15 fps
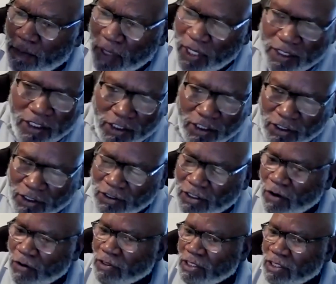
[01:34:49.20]
business
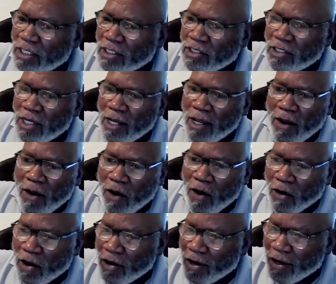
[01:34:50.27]
associates
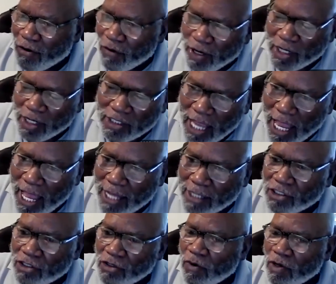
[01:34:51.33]
are going to
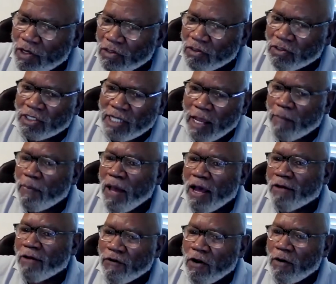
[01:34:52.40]
criticize you when you step
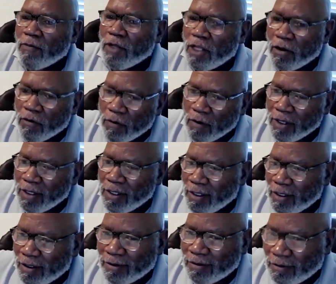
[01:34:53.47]
out from the
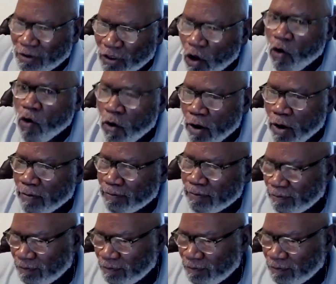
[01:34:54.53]
norm.